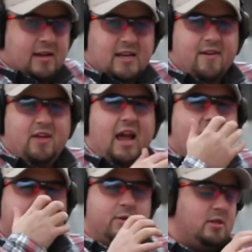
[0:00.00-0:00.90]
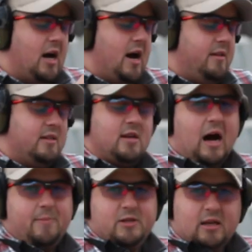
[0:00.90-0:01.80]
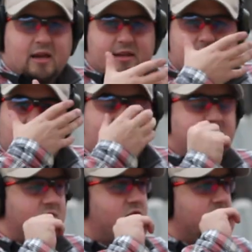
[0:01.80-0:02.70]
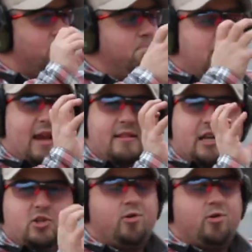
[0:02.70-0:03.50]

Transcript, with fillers: is I have the amber dot in this optic, and these glasses just make that